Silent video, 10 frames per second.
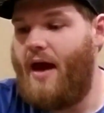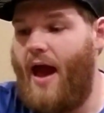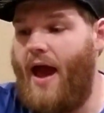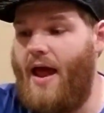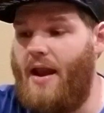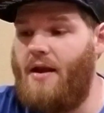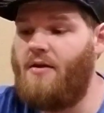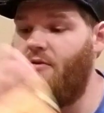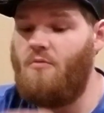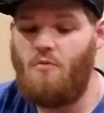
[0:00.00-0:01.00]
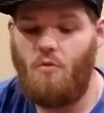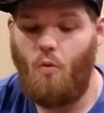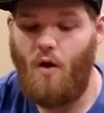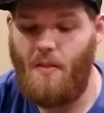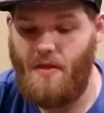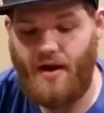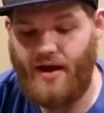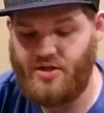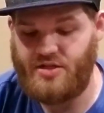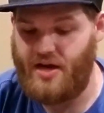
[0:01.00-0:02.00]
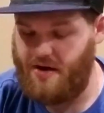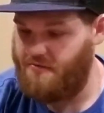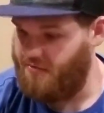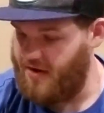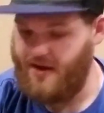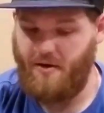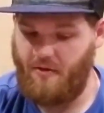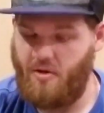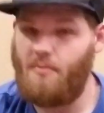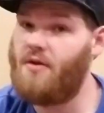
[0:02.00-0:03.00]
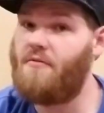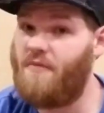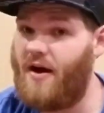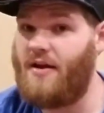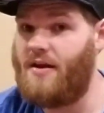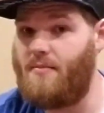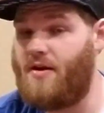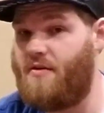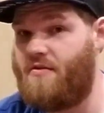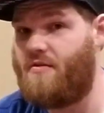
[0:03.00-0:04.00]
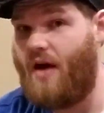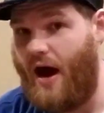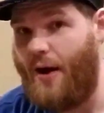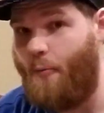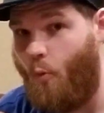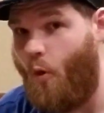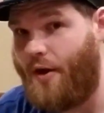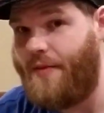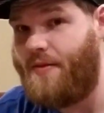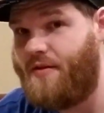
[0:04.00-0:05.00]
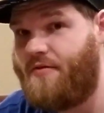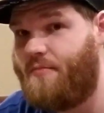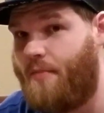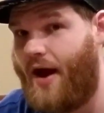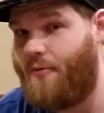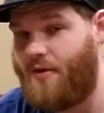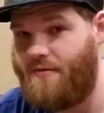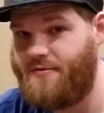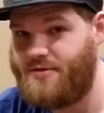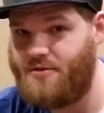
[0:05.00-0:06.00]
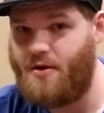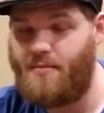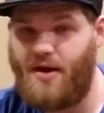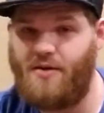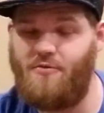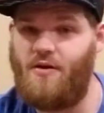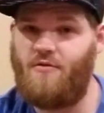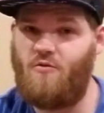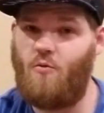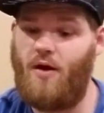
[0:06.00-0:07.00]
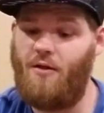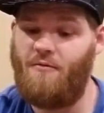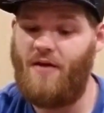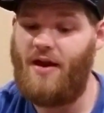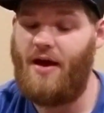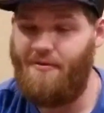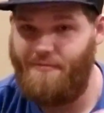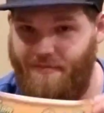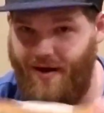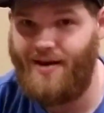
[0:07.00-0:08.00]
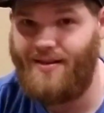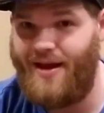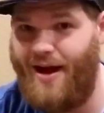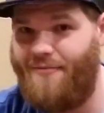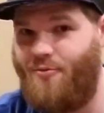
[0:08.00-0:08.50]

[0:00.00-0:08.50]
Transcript: And the one that I just kind of freaked out a little bit finding, because I wanted this back when I first saw it back in 2012, and I finally have